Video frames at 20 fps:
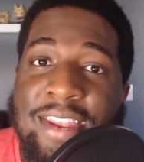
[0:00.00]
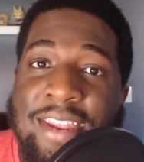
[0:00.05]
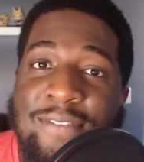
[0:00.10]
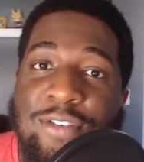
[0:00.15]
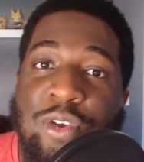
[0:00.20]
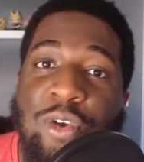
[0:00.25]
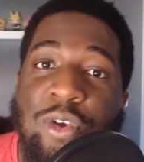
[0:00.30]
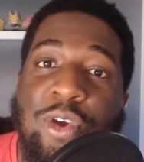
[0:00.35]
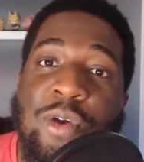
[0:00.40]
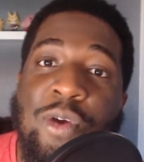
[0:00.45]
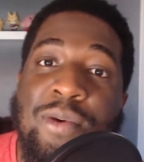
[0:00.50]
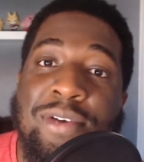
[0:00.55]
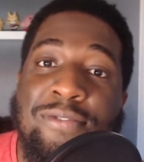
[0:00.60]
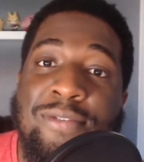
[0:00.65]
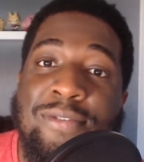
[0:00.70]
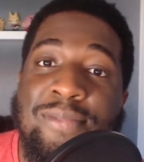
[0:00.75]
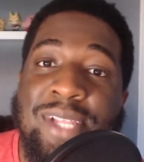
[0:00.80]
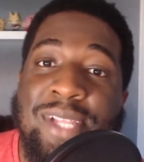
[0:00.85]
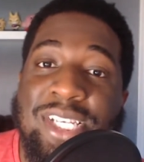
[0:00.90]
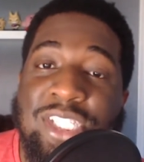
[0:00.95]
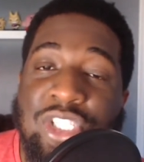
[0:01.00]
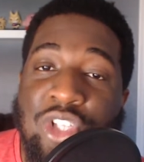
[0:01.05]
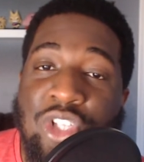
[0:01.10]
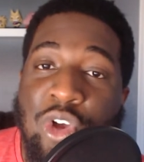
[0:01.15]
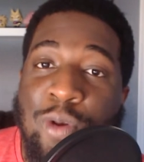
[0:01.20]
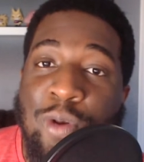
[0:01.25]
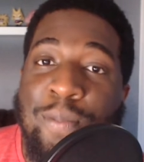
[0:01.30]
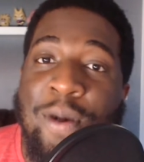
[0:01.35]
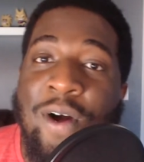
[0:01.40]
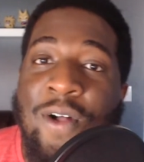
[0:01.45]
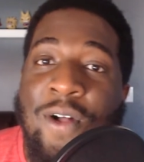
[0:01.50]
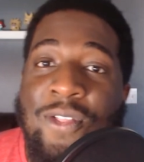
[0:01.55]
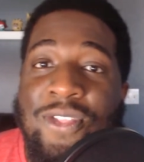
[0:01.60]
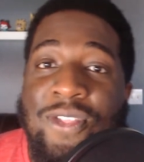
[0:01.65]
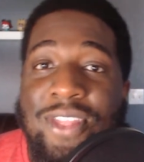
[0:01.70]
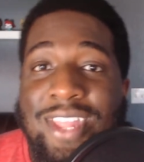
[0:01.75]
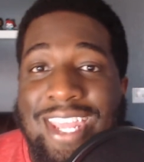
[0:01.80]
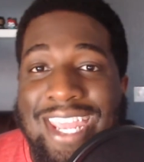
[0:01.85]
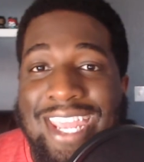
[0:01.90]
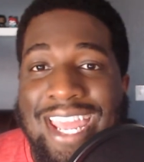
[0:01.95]
if you're going from the Snowball to
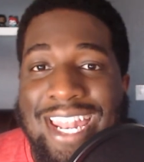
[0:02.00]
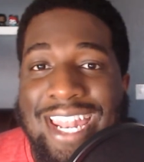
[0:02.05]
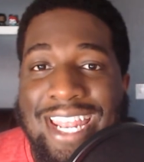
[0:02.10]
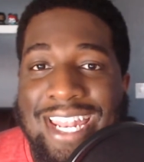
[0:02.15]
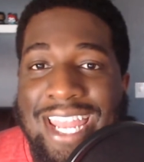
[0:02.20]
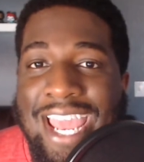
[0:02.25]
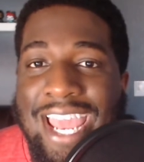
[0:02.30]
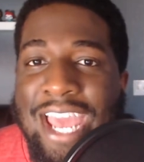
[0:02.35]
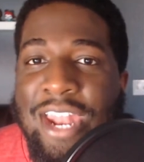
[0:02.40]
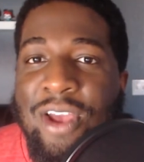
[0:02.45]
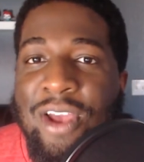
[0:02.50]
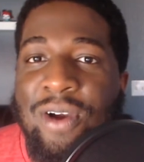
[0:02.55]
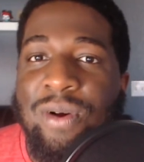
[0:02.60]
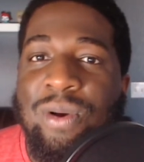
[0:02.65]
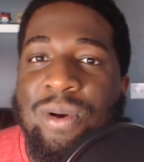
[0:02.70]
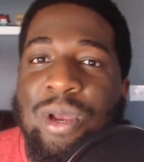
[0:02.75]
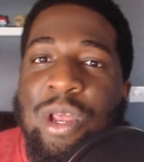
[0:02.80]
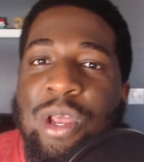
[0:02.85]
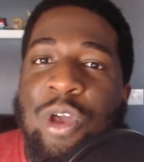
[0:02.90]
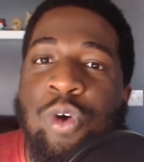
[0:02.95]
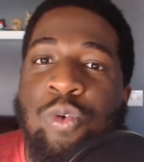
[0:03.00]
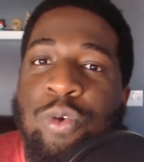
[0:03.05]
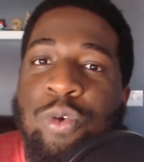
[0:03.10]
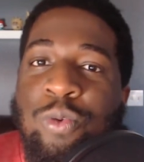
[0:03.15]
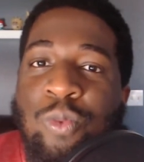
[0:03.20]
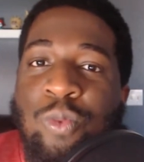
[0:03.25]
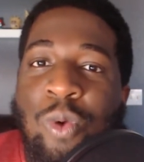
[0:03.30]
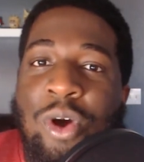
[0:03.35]
the Yeti Nano, would